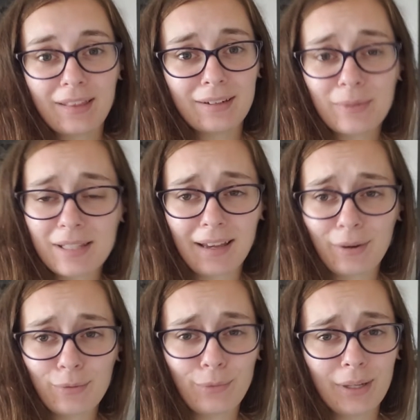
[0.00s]
that it was like
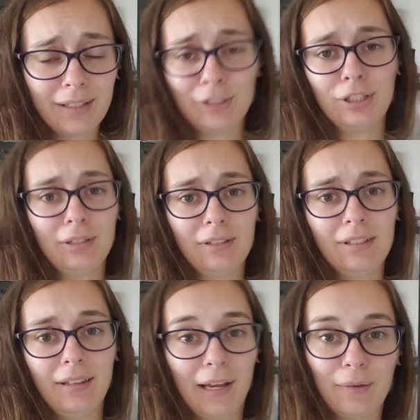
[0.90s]
really chill
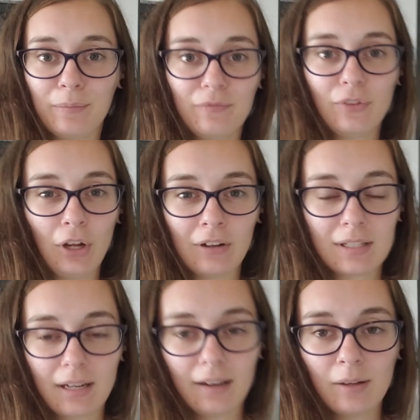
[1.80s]
and like vlog
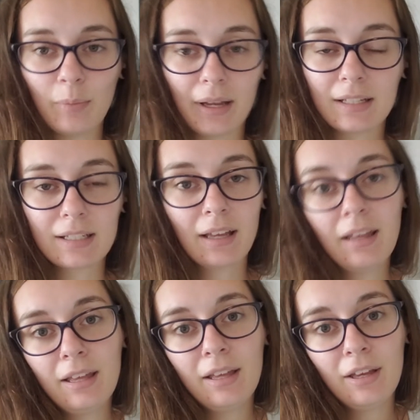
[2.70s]
style, but
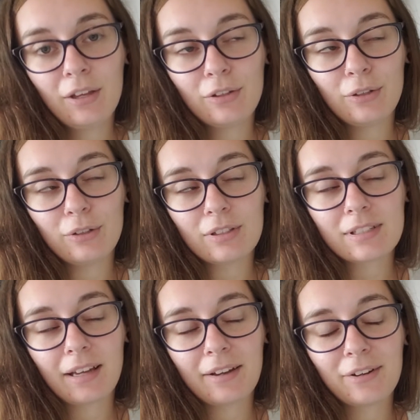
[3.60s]
the girl is
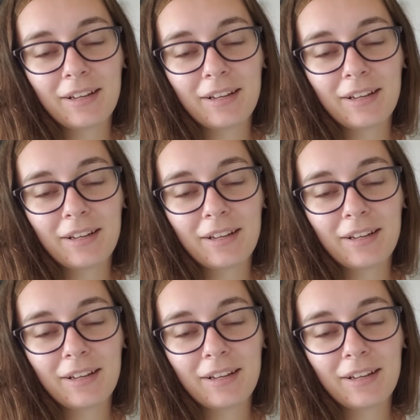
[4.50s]
tired.